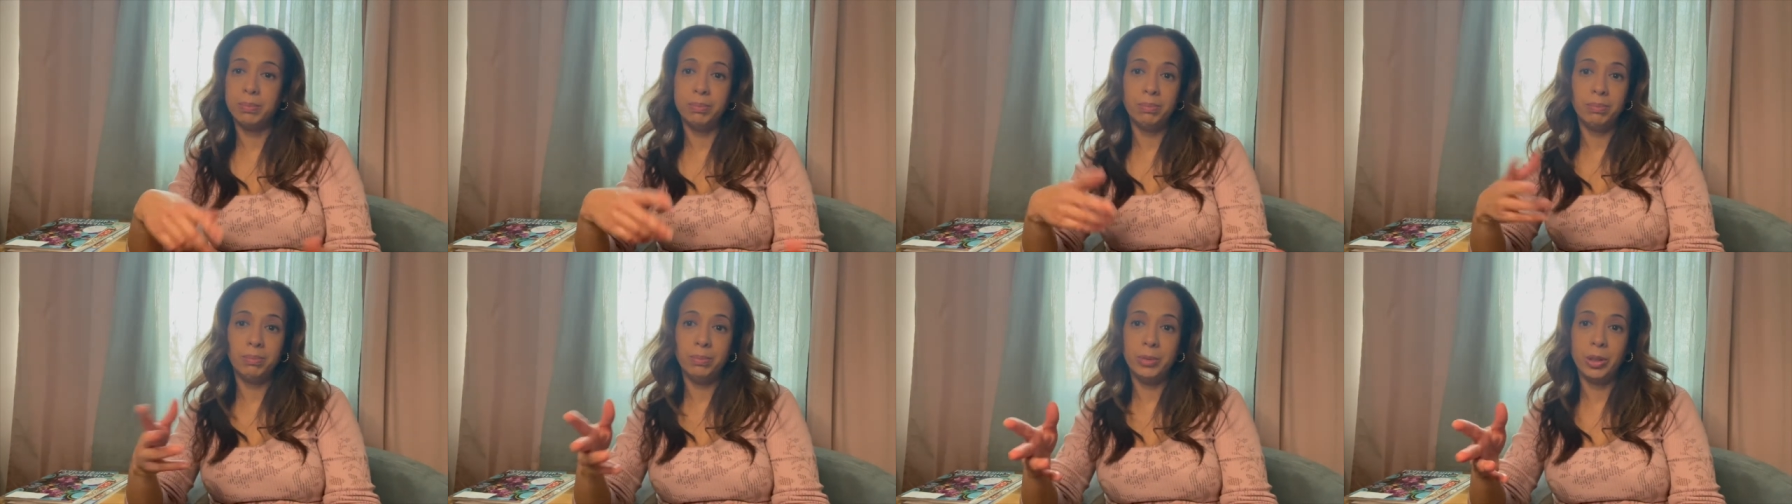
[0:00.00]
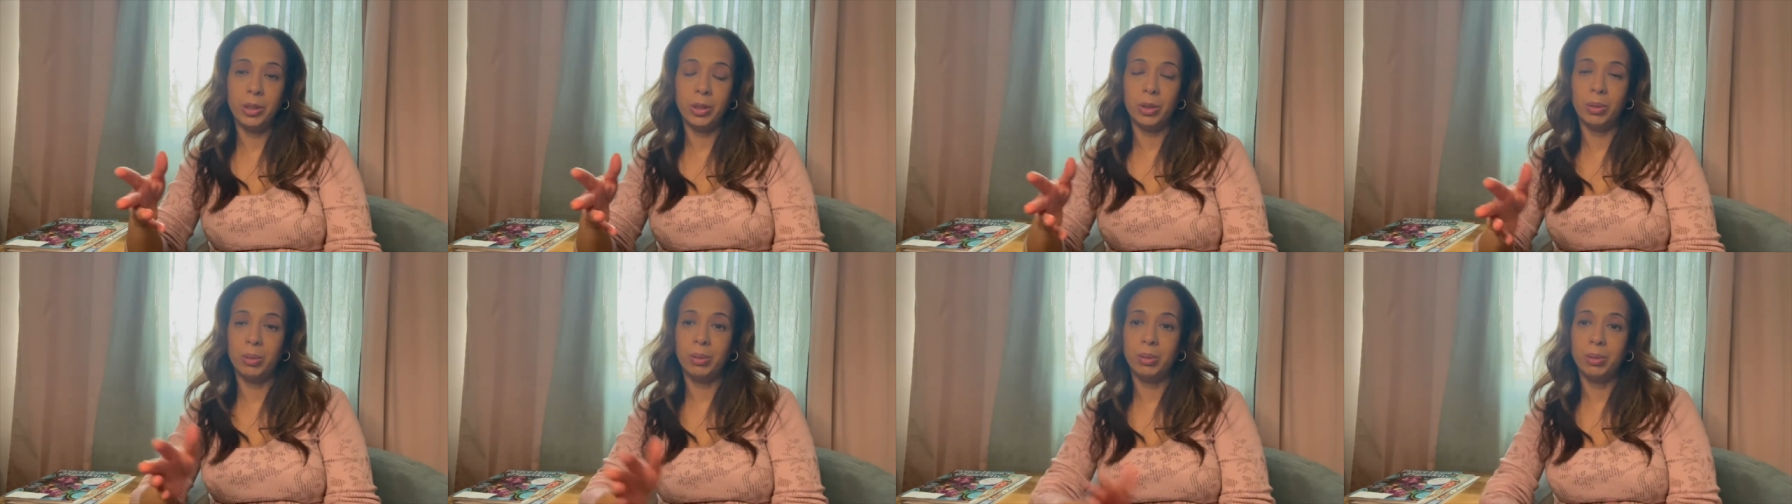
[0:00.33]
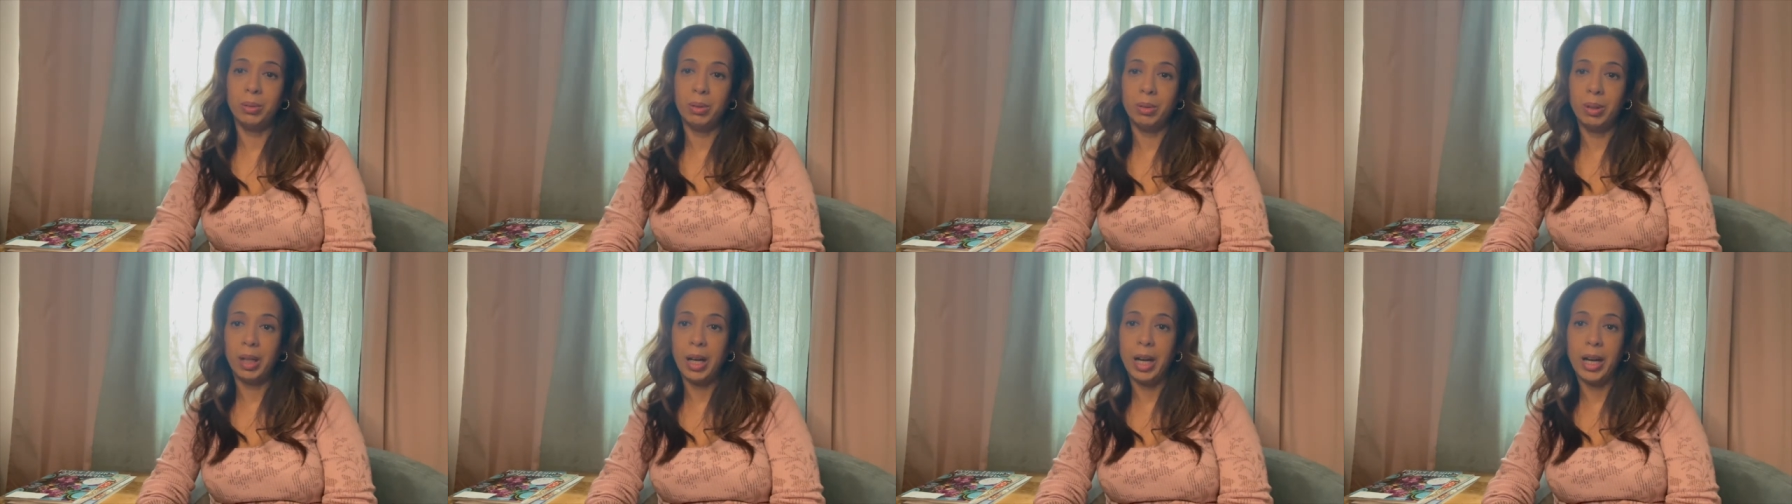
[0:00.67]
you know,
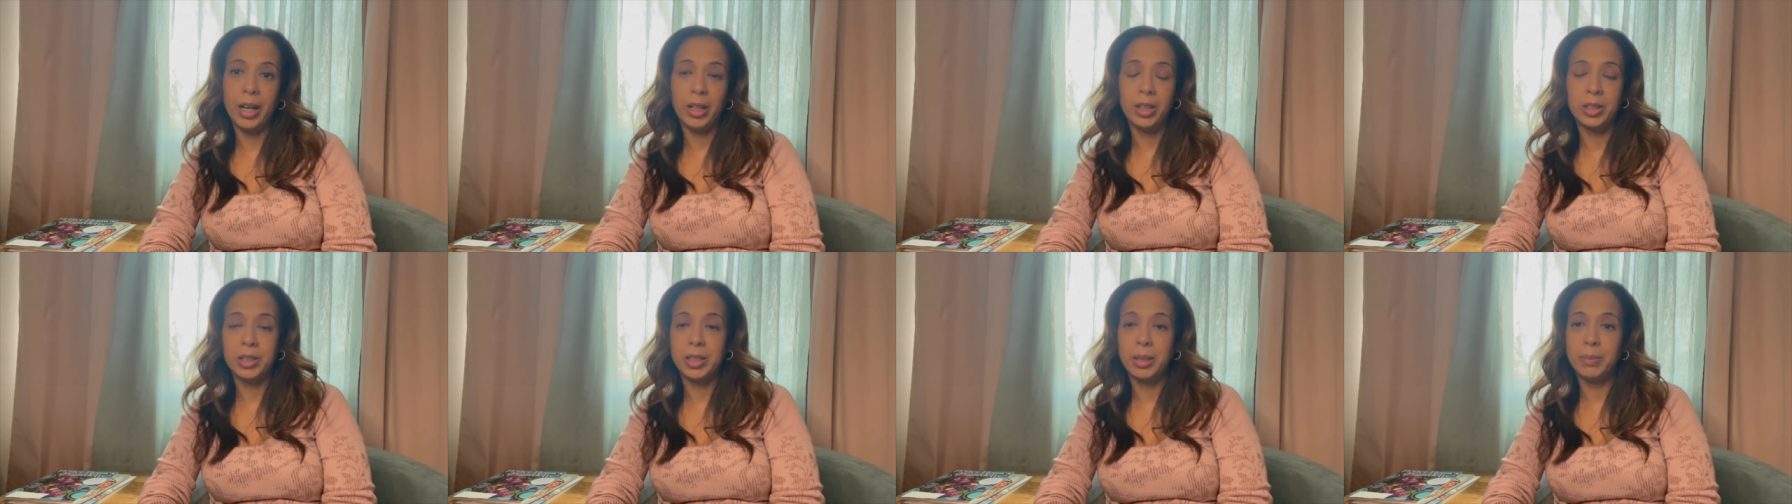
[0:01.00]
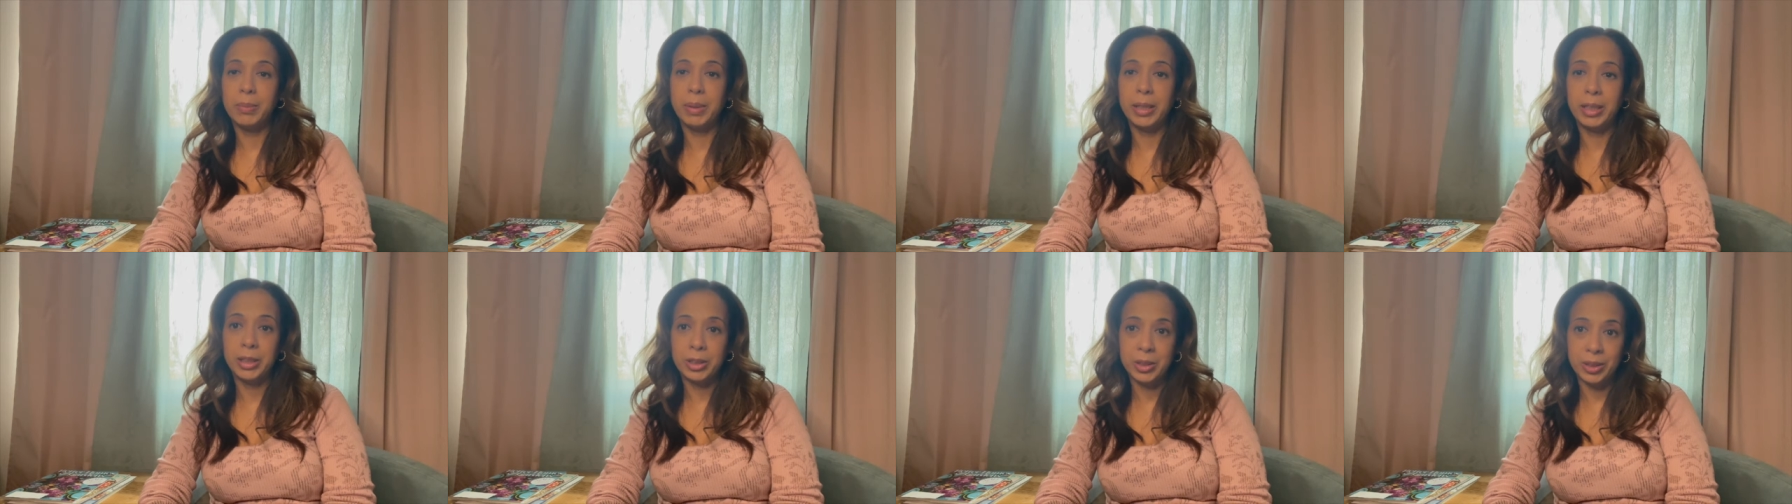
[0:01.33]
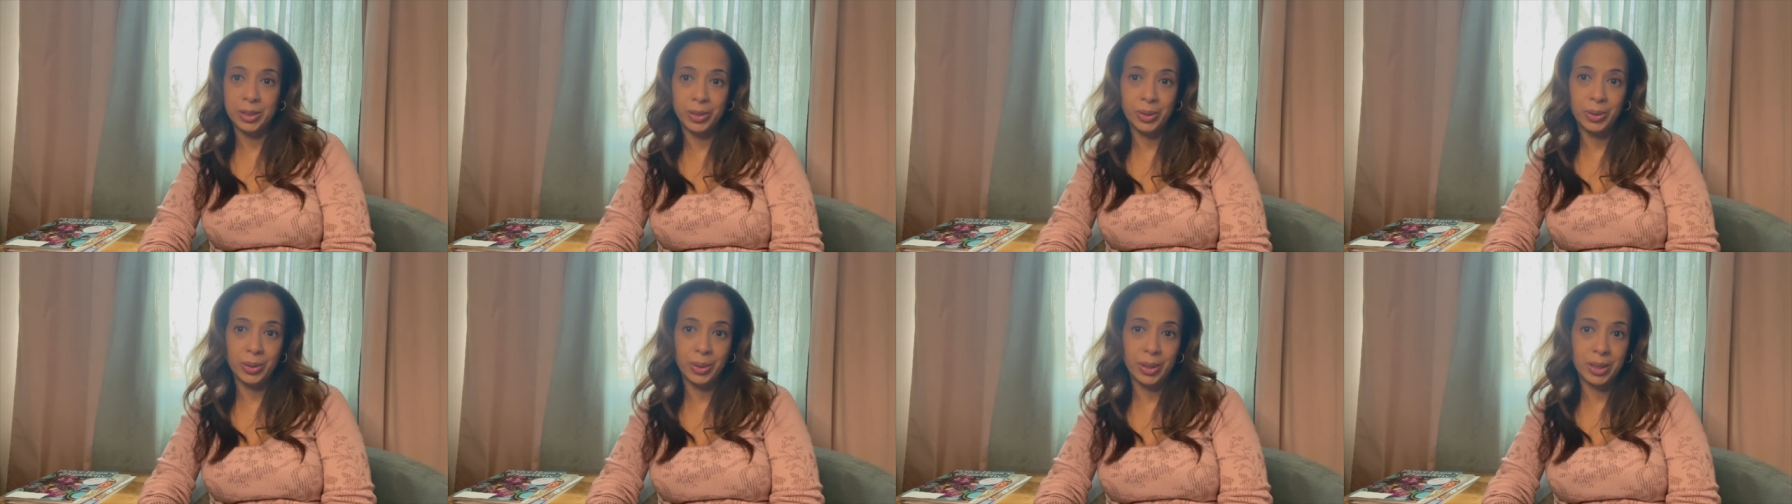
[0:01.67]
hire somebody to
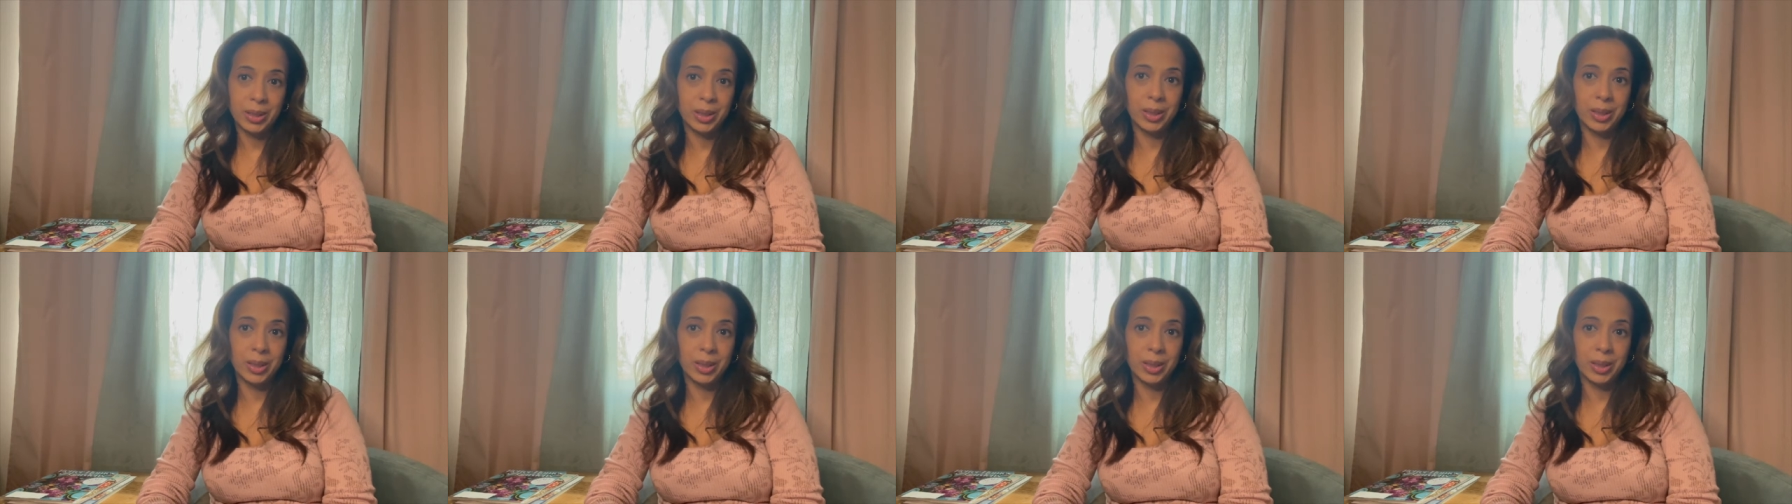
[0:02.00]
do this.